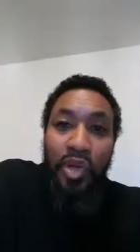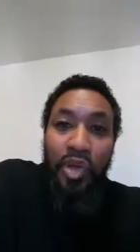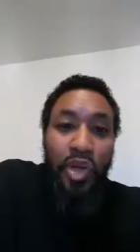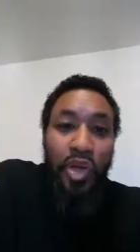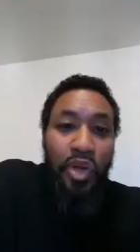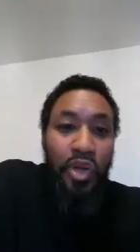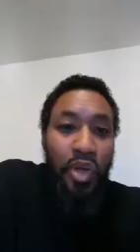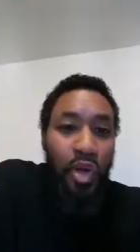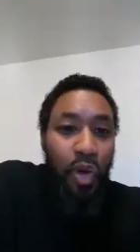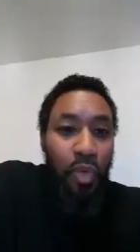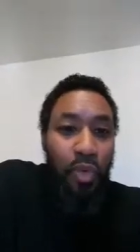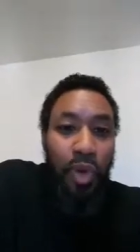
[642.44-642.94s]

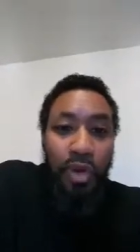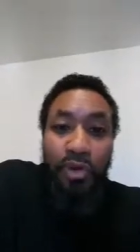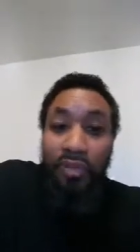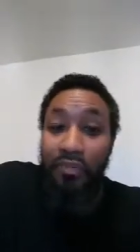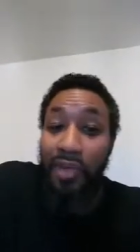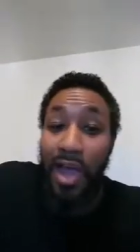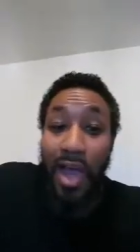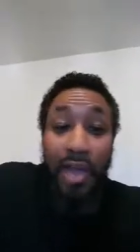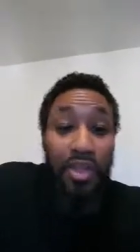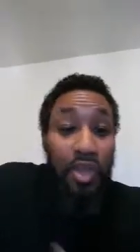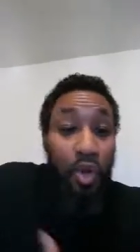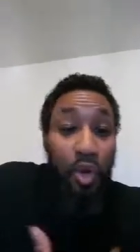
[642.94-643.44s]

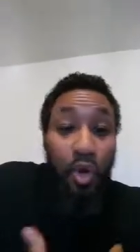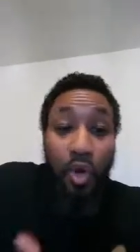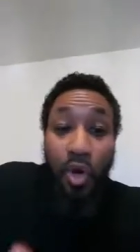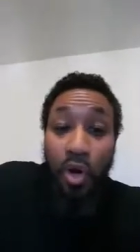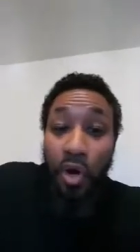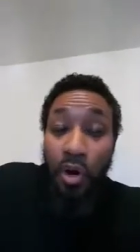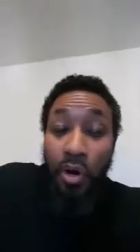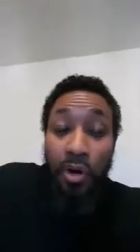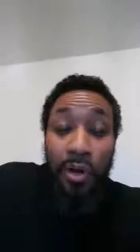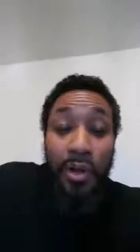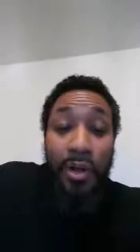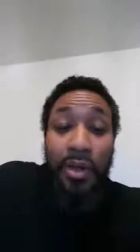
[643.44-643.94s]
coronavirus
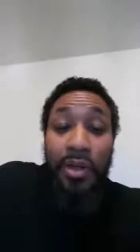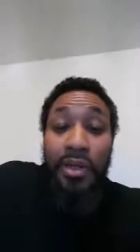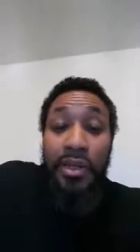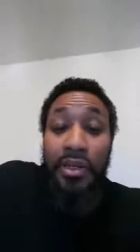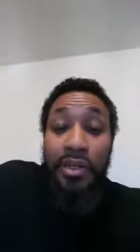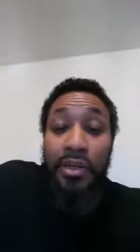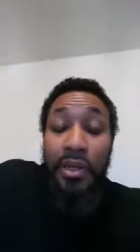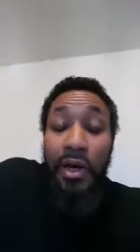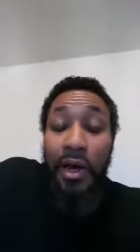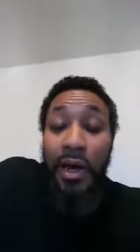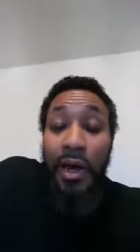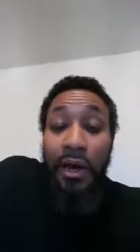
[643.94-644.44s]
or
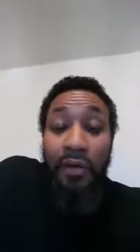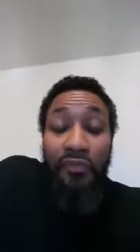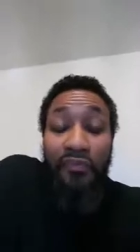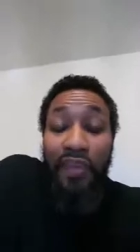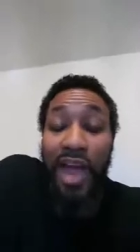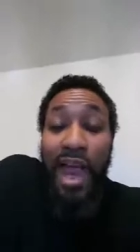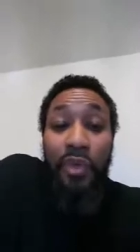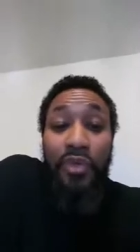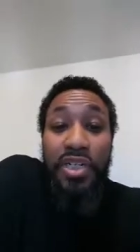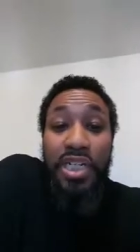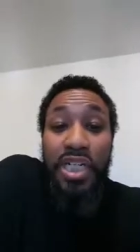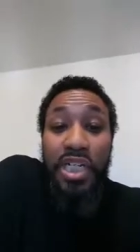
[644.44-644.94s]

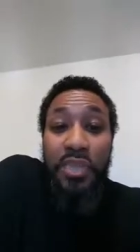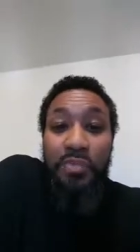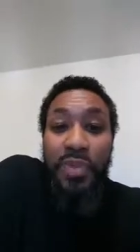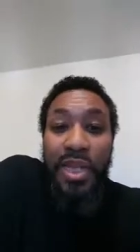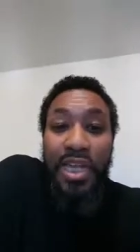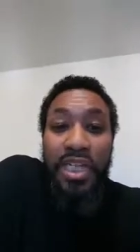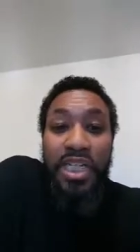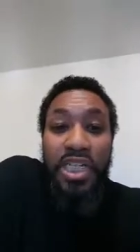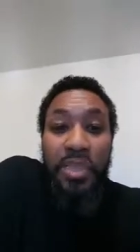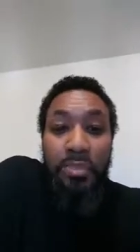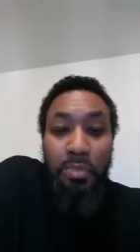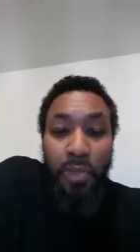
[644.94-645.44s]
viruses
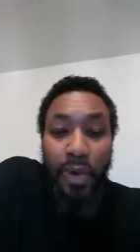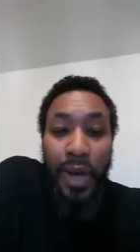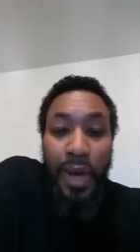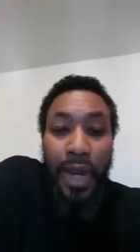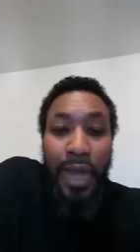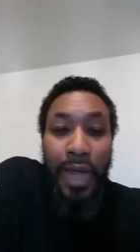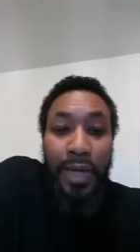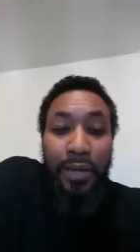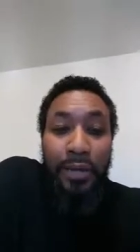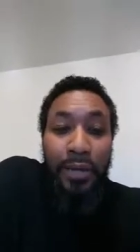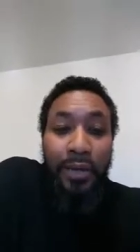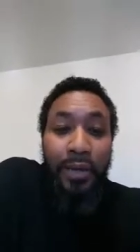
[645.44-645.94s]
being
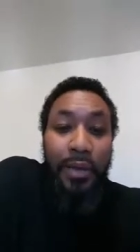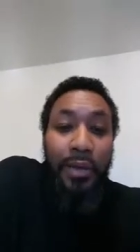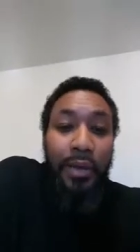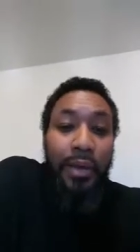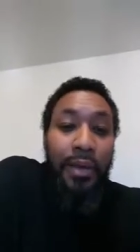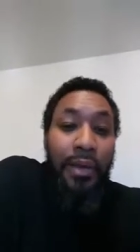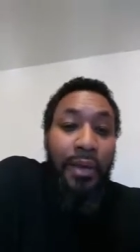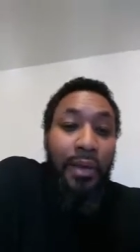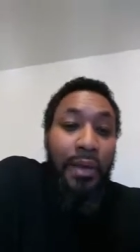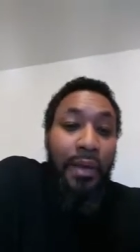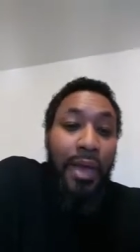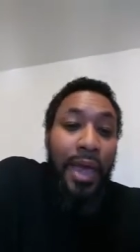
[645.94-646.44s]
spread
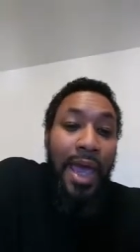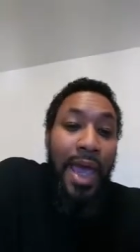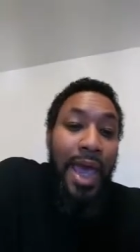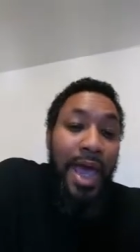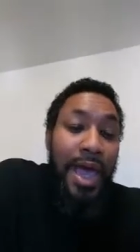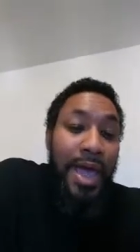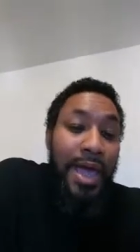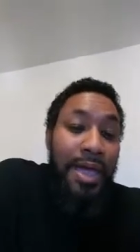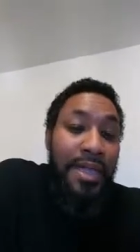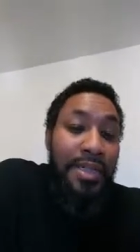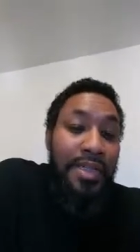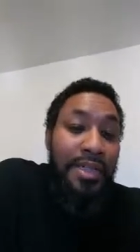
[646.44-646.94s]

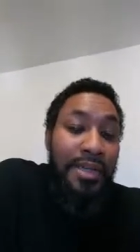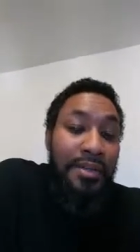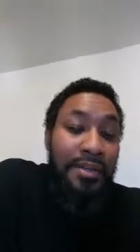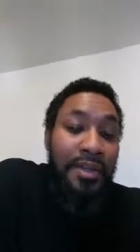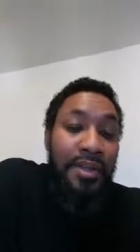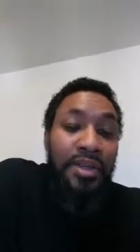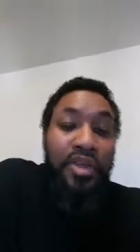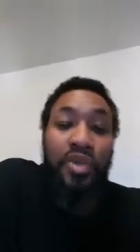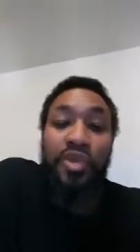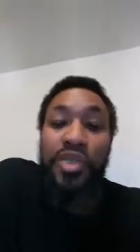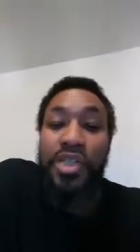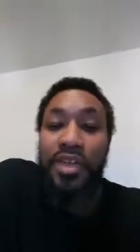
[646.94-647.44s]
as the
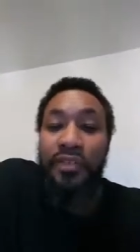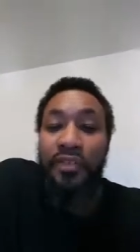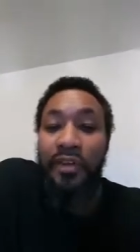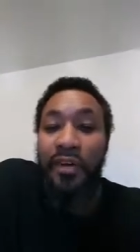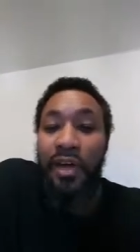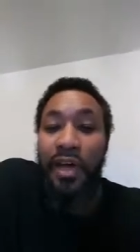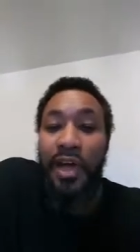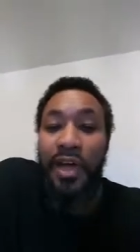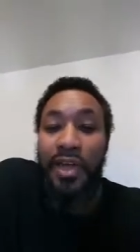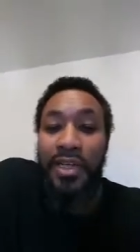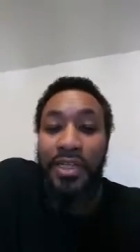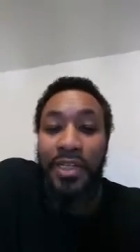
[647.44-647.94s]
use of
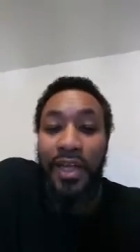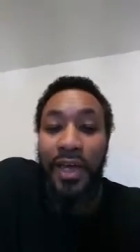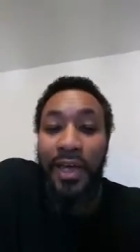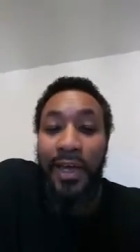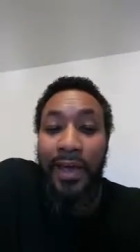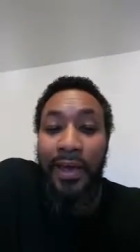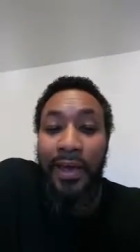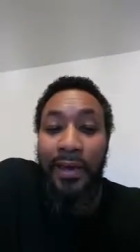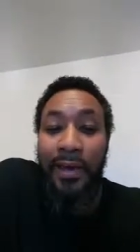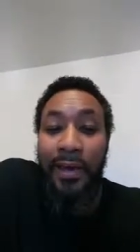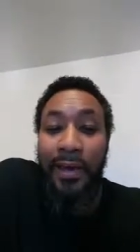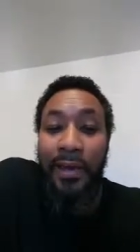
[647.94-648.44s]
as
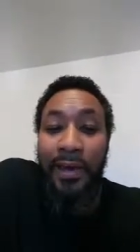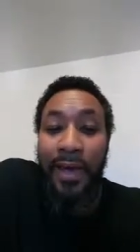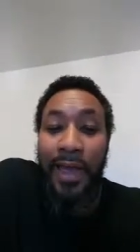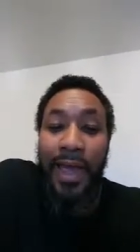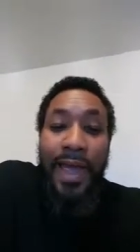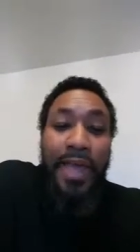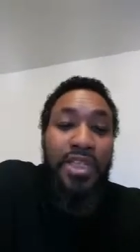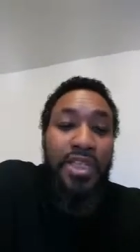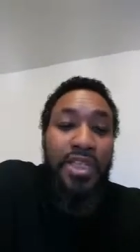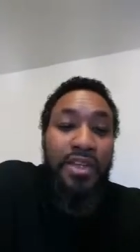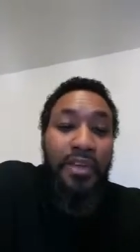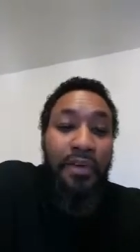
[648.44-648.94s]
a
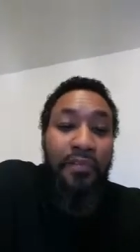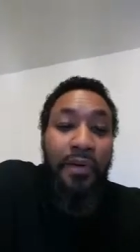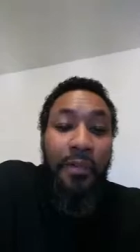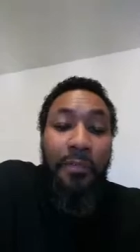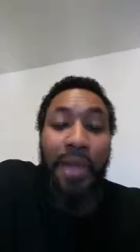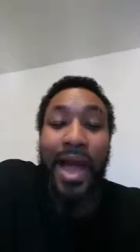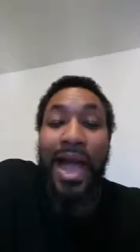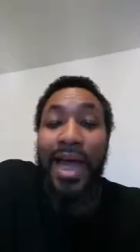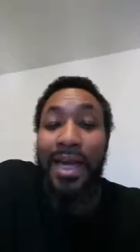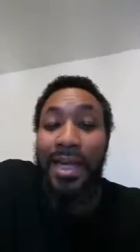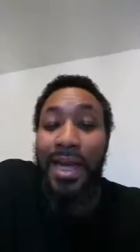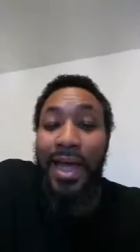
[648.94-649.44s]
agent of
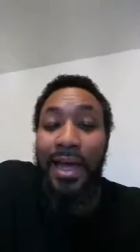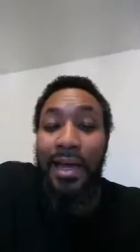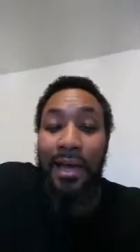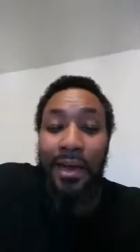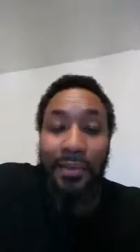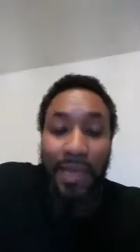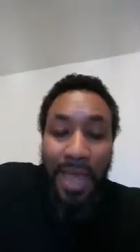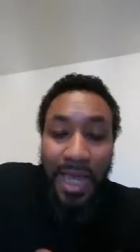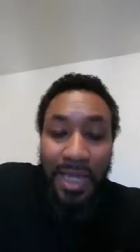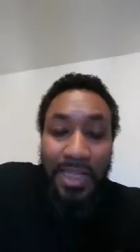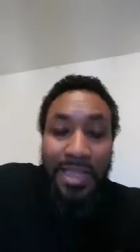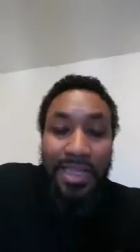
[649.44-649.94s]

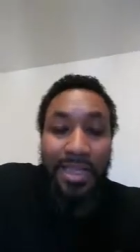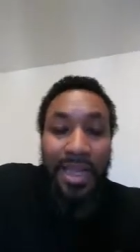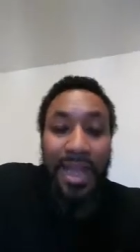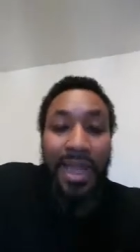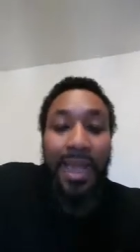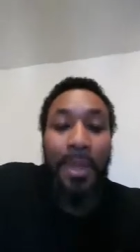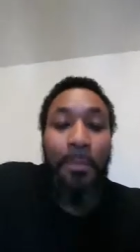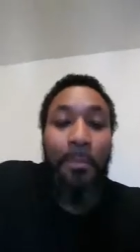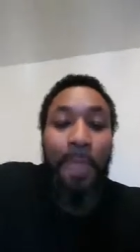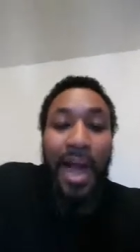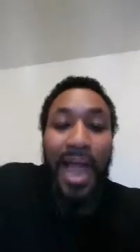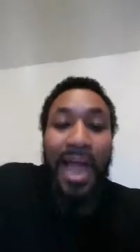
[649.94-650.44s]
as
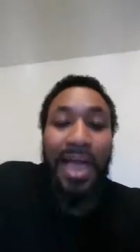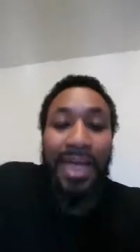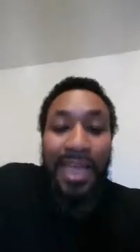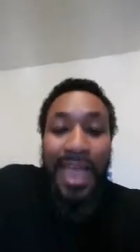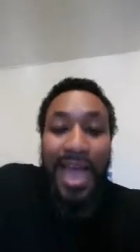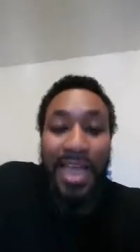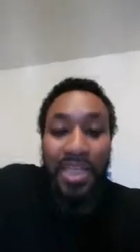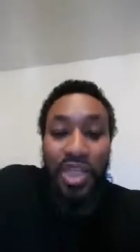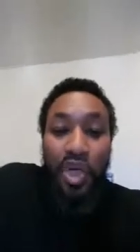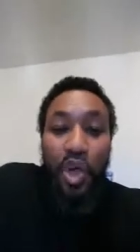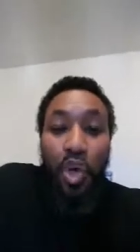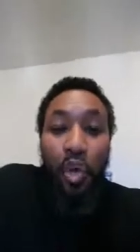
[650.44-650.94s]
a
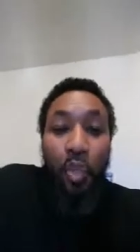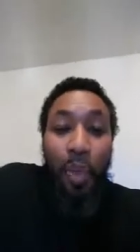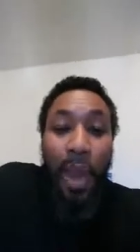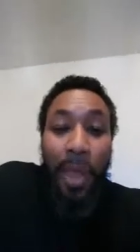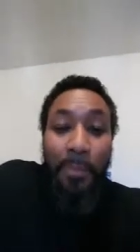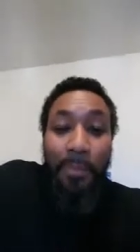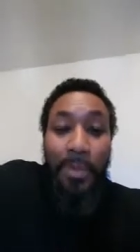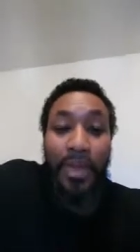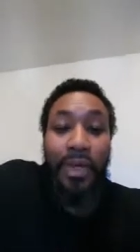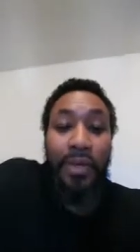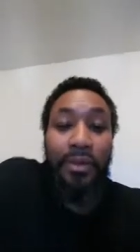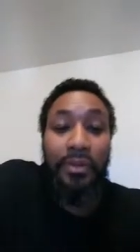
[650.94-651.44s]
biological
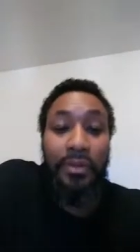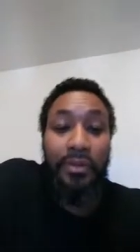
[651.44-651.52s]
weapon.